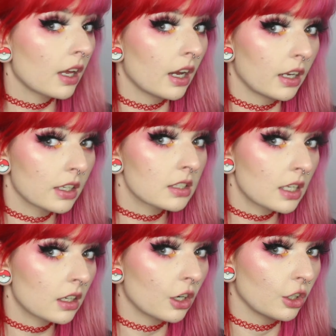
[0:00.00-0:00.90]
and it's
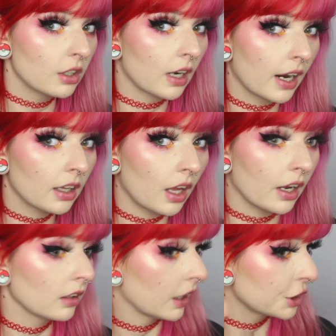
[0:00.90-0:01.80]
like a good
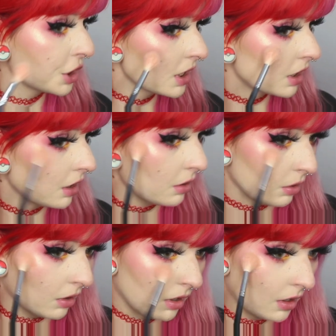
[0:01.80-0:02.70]
highlight. Like, she's cute.